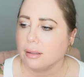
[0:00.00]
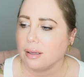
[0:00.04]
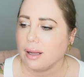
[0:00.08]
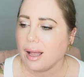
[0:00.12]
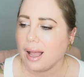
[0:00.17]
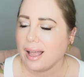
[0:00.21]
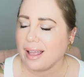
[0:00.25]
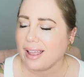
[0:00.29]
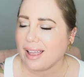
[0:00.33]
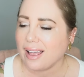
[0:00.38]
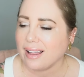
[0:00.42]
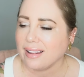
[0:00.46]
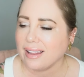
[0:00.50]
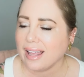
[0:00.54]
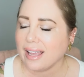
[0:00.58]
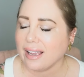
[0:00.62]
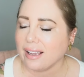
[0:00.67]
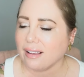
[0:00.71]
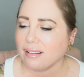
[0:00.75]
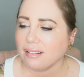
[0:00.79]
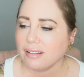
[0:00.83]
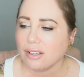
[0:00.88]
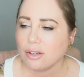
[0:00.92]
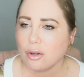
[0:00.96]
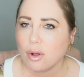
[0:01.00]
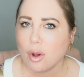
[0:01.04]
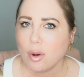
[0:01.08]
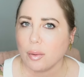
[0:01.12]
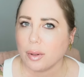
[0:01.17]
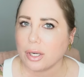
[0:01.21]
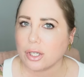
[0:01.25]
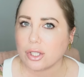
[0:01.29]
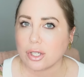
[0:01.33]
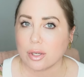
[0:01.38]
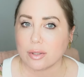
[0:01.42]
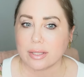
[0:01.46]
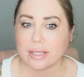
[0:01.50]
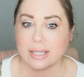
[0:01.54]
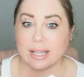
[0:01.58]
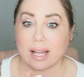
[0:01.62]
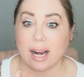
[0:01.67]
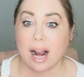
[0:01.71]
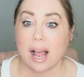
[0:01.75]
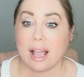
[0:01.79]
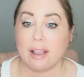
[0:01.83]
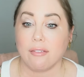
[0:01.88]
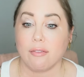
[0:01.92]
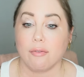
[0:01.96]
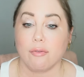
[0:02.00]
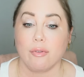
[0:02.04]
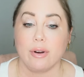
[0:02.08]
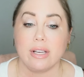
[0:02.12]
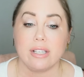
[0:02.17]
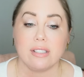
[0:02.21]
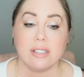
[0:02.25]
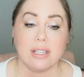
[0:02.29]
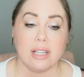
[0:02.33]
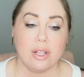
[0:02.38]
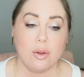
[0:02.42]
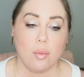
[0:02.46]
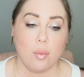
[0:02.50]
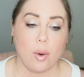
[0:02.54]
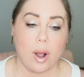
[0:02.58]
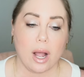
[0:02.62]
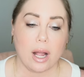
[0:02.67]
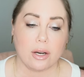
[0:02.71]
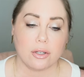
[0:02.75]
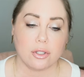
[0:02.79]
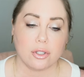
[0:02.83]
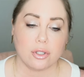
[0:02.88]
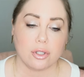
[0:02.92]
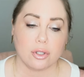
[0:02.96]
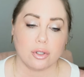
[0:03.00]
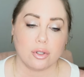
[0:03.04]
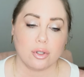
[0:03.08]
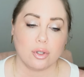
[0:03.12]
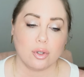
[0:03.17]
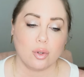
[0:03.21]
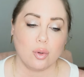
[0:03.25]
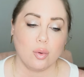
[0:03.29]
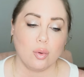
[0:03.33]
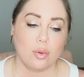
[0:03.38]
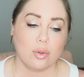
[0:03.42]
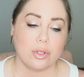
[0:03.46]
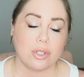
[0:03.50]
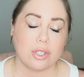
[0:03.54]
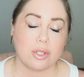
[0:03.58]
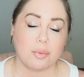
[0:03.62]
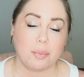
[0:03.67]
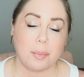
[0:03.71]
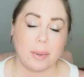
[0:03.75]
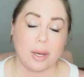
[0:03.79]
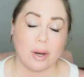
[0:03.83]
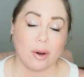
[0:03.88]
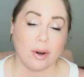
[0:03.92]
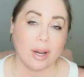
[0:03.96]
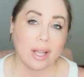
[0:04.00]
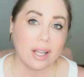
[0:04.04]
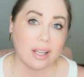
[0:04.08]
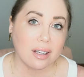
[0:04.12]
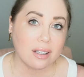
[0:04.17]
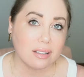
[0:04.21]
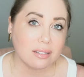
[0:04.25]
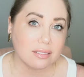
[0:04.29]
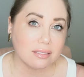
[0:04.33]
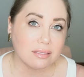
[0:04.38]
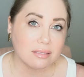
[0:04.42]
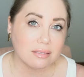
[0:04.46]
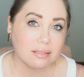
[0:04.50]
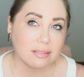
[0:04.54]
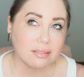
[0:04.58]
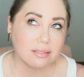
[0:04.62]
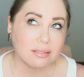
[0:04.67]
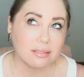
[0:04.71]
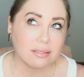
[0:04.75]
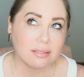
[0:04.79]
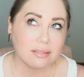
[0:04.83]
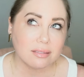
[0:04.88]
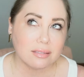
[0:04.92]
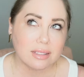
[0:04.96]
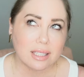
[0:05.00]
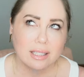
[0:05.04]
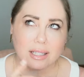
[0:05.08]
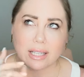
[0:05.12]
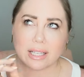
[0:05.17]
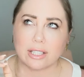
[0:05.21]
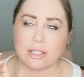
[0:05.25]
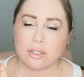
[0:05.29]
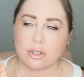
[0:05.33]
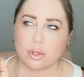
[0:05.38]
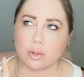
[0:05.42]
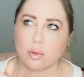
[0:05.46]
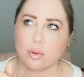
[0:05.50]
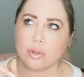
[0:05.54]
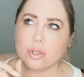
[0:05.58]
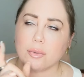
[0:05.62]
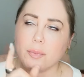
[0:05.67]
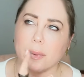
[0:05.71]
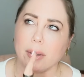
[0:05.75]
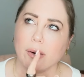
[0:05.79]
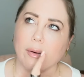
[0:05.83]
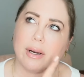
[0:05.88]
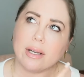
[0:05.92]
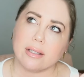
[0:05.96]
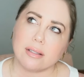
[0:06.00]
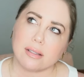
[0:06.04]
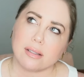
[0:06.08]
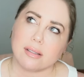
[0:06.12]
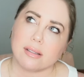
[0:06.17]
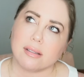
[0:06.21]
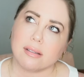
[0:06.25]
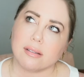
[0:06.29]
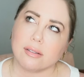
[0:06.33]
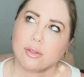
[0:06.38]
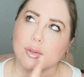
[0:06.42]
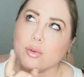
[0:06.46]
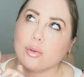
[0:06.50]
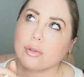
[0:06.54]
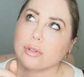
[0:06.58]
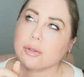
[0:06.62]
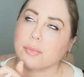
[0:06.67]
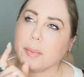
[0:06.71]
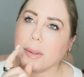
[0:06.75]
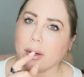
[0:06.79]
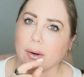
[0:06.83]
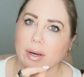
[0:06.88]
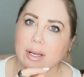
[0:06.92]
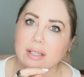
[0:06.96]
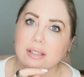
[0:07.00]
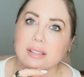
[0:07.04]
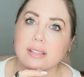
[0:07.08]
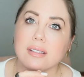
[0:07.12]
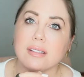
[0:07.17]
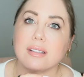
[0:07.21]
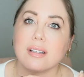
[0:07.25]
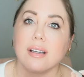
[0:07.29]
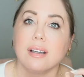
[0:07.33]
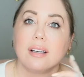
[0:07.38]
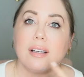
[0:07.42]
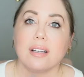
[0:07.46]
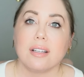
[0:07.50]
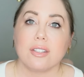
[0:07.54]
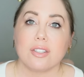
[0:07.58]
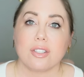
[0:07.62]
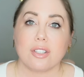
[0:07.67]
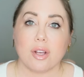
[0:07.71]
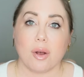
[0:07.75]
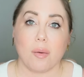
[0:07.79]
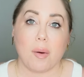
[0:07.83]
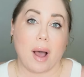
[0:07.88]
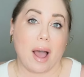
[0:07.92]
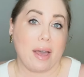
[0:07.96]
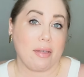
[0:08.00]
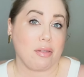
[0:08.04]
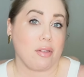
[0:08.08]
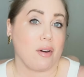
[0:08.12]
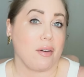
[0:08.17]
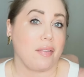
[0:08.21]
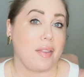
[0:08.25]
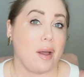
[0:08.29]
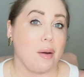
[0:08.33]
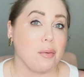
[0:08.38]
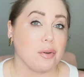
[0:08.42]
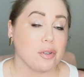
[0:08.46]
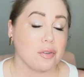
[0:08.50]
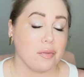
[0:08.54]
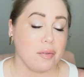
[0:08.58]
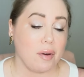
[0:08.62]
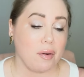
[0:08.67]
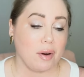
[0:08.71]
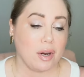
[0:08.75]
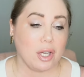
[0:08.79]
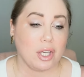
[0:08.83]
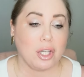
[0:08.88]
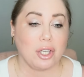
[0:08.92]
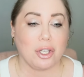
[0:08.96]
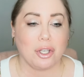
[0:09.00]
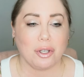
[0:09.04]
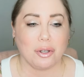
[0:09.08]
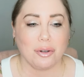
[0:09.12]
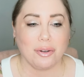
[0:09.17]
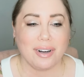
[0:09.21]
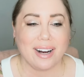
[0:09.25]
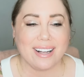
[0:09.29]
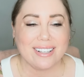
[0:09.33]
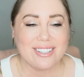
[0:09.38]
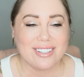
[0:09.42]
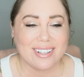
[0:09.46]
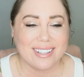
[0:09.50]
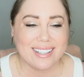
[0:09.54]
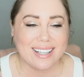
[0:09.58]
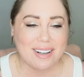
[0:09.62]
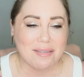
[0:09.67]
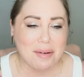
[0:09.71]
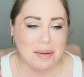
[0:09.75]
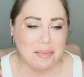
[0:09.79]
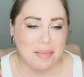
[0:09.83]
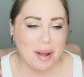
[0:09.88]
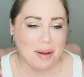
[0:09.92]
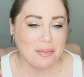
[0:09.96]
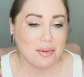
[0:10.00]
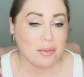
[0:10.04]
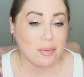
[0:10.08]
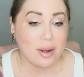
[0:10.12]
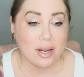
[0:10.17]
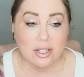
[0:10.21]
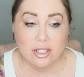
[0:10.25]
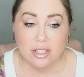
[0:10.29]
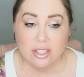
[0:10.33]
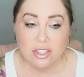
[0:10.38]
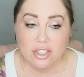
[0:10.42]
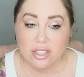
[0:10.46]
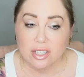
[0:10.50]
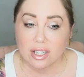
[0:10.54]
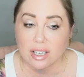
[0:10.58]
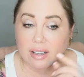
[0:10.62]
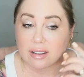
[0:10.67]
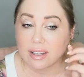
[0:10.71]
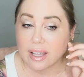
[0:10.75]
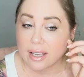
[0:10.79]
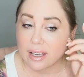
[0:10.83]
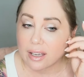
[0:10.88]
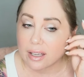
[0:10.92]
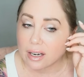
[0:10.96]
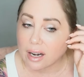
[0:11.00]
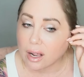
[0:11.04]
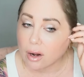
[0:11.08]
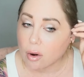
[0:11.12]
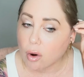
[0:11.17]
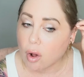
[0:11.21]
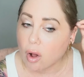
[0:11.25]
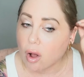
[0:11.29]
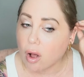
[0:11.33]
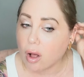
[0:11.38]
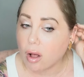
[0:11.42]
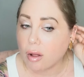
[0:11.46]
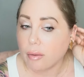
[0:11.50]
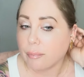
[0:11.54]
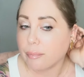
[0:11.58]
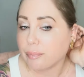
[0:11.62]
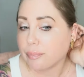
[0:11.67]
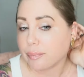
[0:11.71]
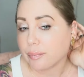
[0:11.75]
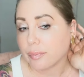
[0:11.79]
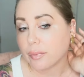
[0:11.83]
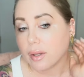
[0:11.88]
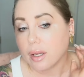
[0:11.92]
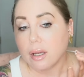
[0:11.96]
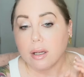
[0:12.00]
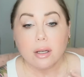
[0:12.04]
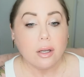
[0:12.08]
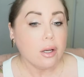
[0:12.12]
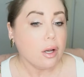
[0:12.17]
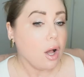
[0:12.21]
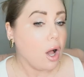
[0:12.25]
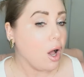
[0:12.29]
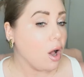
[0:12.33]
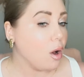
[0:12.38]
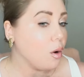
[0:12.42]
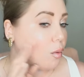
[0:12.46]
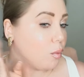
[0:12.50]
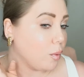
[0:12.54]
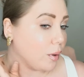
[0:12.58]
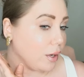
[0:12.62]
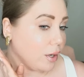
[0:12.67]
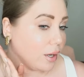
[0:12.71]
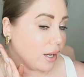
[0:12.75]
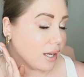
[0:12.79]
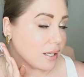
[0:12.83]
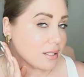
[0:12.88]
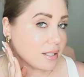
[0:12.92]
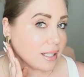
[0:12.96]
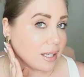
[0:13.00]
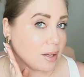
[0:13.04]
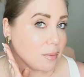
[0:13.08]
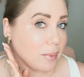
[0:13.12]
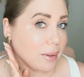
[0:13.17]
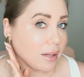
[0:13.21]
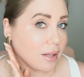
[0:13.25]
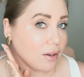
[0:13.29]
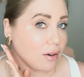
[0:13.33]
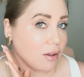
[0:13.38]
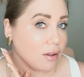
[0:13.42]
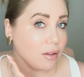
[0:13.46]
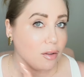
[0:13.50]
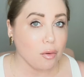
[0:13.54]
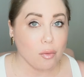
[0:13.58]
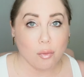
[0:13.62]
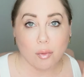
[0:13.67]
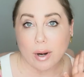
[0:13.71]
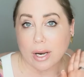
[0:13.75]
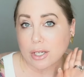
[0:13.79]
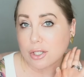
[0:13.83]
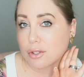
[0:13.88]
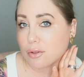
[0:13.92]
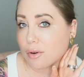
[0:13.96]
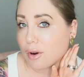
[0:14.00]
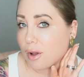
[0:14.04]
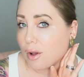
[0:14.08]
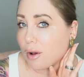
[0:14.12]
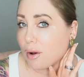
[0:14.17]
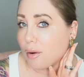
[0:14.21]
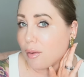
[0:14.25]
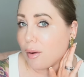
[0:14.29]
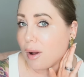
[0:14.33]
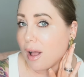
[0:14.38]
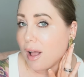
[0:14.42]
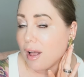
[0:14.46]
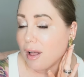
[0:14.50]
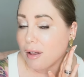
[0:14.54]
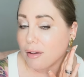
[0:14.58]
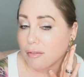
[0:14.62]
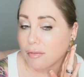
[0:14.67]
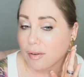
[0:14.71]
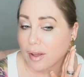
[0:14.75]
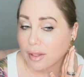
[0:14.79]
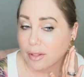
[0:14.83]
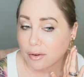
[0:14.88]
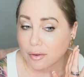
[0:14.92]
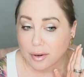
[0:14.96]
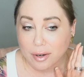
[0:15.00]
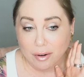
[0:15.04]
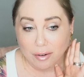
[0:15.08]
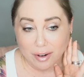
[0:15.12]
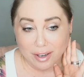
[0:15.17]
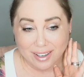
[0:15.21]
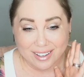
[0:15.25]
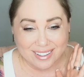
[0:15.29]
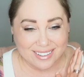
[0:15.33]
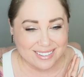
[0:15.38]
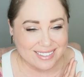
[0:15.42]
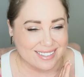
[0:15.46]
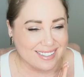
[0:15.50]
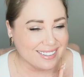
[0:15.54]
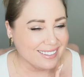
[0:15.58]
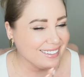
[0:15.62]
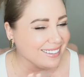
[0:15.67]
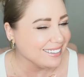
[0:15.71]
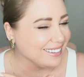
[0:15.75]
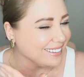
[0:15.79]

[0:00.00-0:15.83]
I like little hokey shows like that. I recently watched School Spirit. I think School Spirits. So I thought that was very cute. I tried to get my mom to watch it and she didn't like it at all. Oh, what do you guys think of my little retro feather earrings?